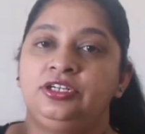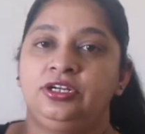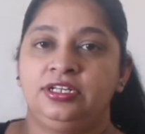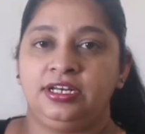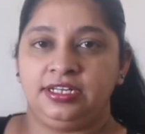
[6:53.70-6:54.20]
on
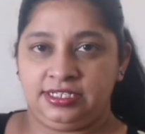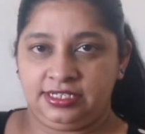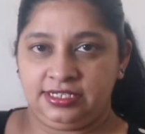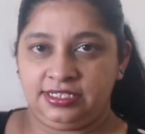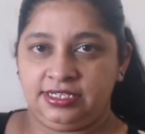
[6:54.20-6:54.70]
the list
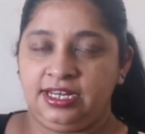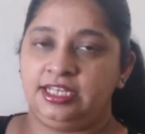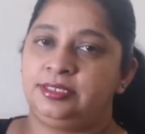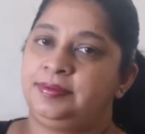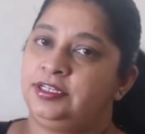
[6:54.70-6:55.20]
is
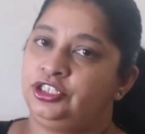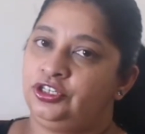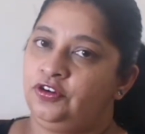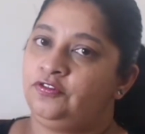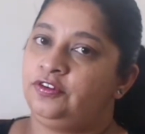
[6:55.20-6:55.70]
expression
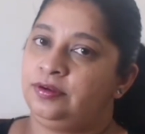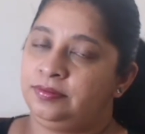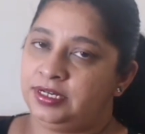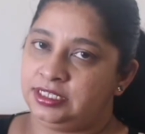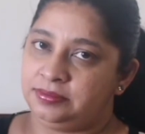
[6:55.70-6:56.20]
of
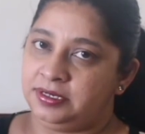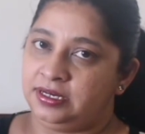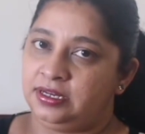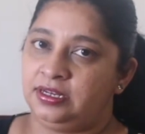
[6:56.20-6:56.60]
breast milk.